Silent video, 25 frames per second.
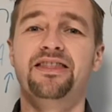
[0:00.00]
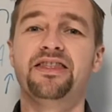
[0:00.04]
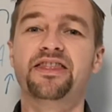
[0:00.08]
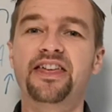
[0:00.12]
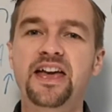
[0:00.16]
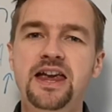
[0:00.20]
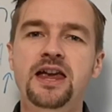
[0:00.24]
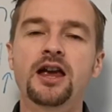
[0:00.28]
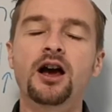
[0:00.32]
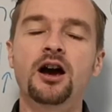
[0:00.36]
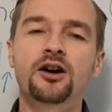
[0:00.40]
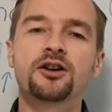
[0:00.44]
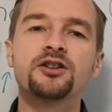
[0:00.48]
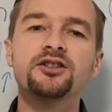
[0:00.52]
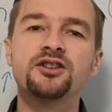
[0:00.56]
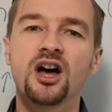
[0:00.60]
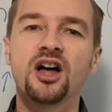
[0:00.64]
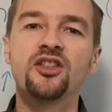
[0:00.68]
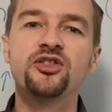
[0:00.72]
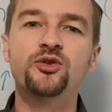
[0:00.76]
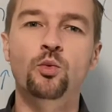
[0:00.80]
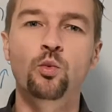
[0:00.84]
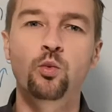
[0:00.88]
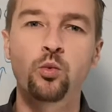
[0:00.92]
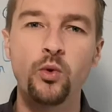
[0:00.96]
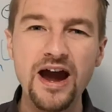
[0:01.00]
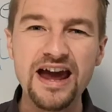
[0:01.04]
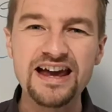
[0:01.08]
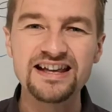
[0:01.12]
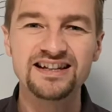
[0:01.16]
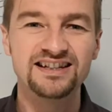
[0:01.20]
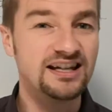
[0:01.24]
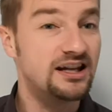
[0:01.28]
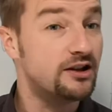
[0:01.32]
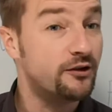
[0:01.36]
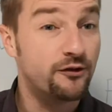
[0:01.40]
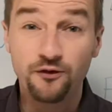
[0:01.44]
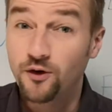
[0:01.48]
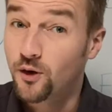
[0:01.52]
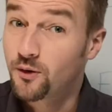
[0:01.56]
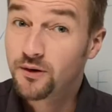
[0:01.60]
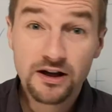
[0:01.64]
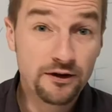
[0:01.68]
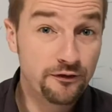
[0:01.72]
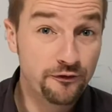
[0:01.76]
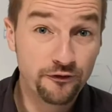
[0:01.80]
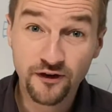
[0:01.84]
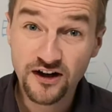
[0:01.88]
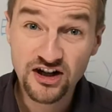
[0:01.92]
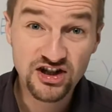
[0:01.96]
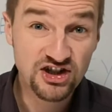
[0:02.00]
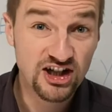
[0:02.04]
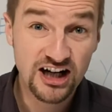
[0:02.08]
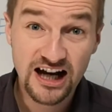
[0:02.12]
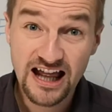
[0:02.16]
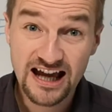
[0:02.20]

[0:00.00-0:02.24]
they are not waiting for a fish